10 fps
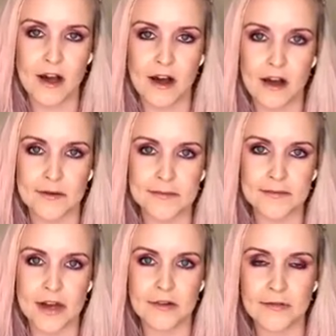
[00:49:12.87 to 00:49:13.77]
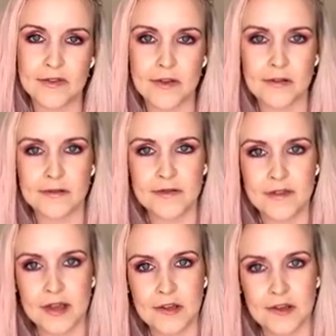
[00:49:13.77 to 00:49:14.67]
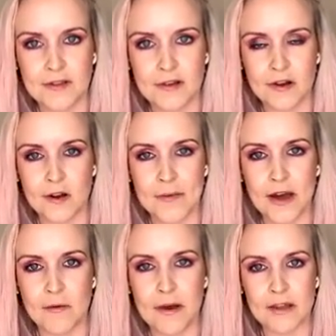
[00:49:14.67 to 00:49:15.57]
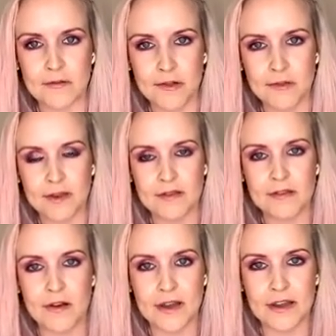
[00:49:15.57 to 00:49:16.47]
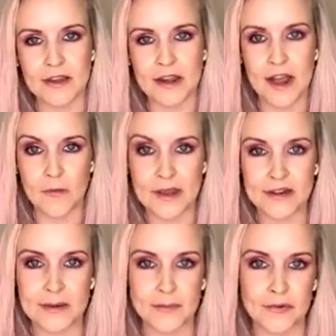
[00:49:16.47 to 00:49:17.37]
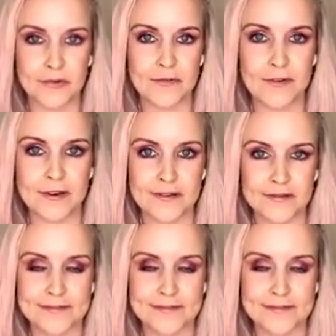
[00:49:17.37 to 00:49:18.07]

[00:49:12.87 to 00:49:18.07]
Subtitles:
and also teach us a lot about where your shoe is dying and how we can improve it.